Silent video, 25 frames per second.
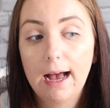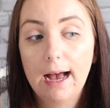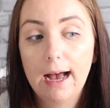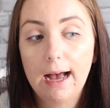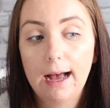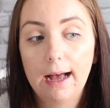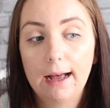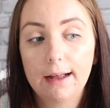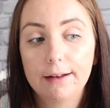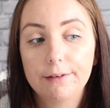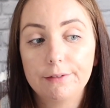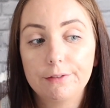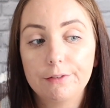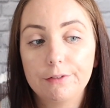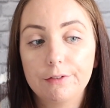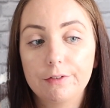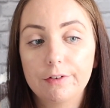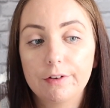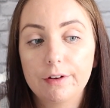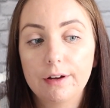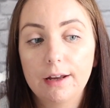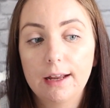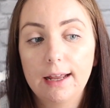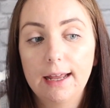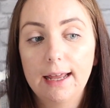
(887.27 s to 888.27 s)

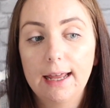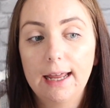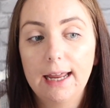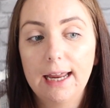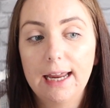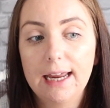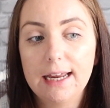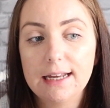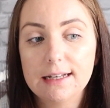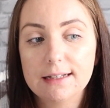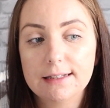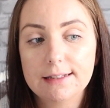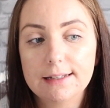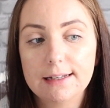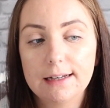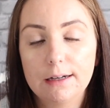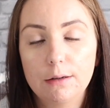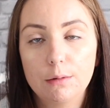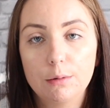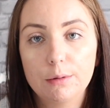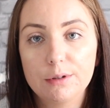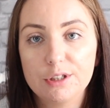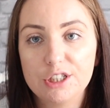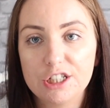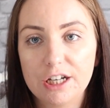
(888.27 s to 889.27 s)
and he's
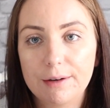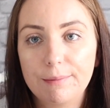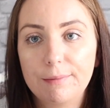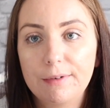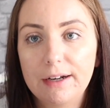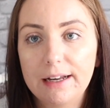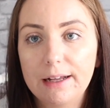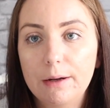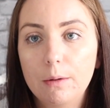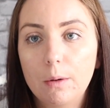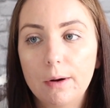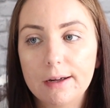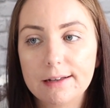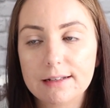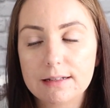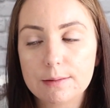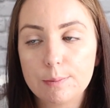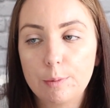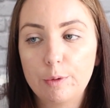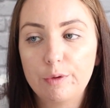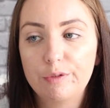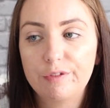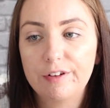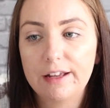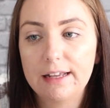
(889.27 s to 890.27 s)
still generally quite
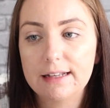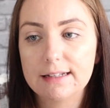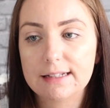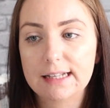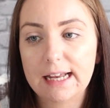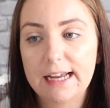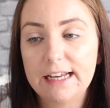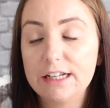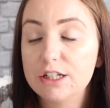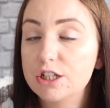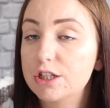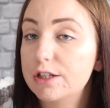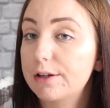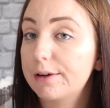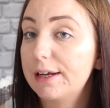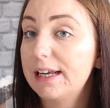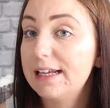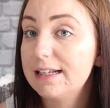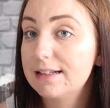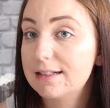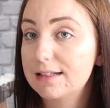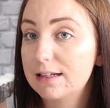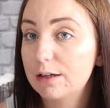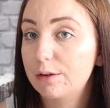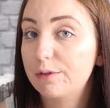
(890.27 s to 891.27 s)
small for his age, so
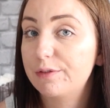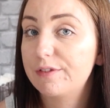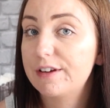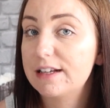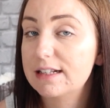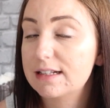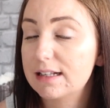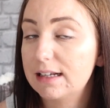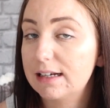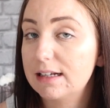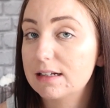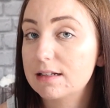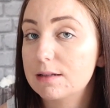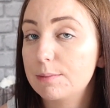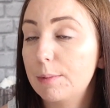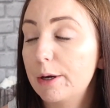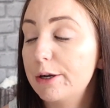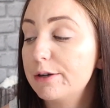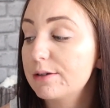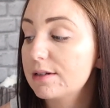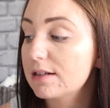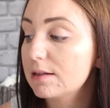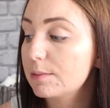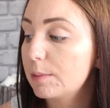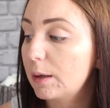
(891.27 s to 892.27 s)
he still fits in his
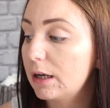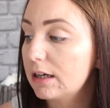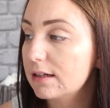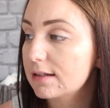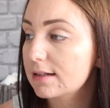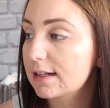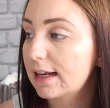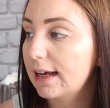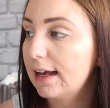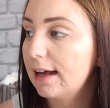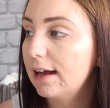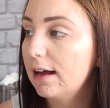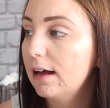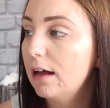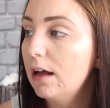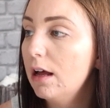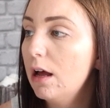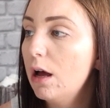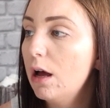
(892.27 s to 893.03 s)
Moses basket.